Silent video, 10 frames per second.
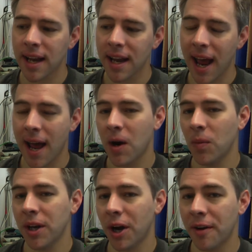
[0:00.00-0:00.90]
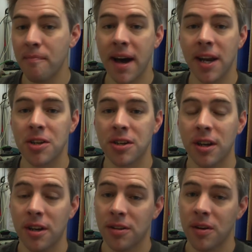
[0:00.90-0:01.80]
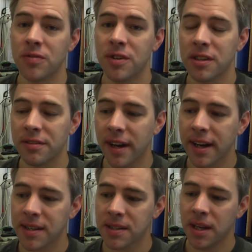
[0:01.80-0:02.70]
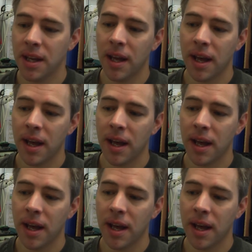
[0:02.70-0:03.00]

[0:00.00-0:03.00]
and how we kind of manage those visual effects.